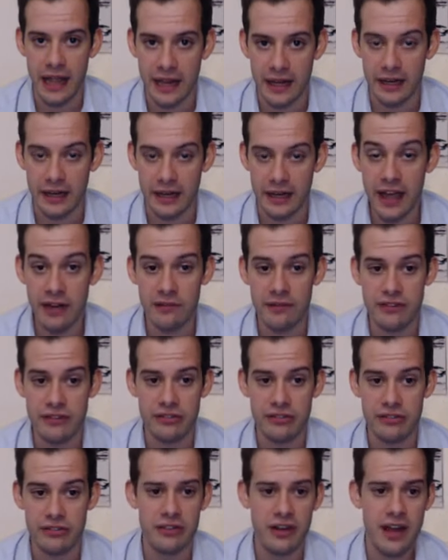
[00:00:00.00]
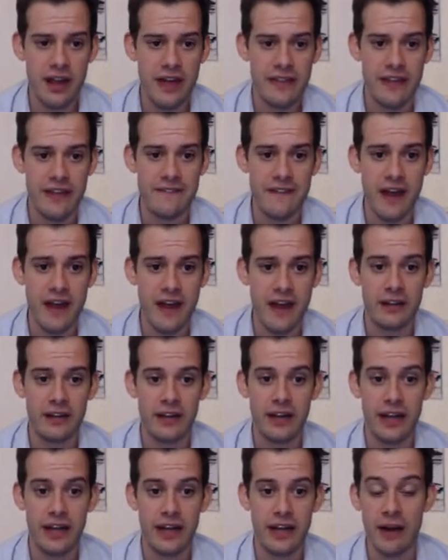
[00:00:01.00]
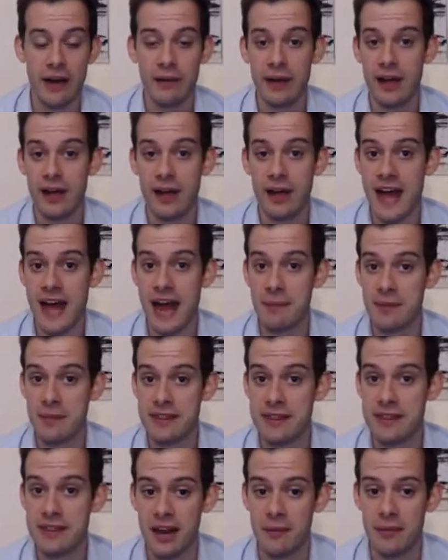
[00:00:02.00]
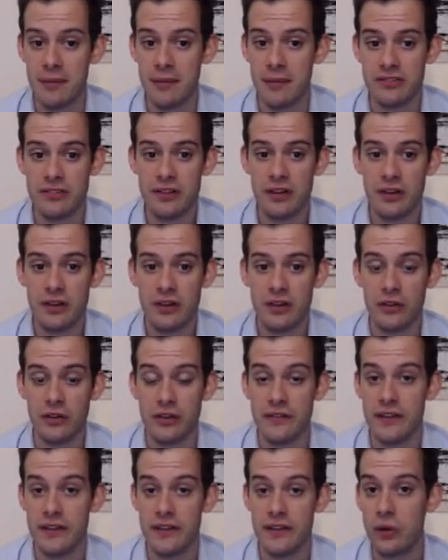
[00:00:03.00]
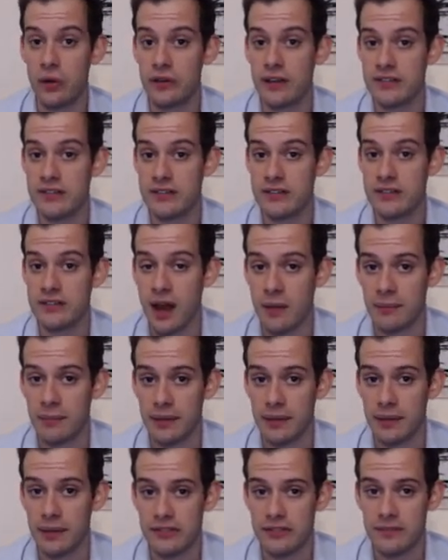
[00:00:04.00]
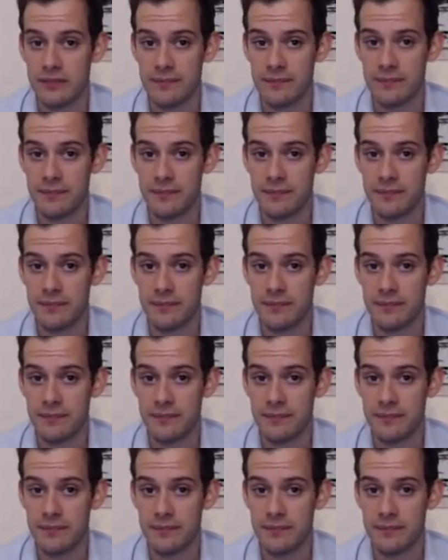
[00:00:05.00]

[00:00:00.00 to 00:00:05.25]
And in later research, they found an area of the hypothalamus called the nucleus accumbens.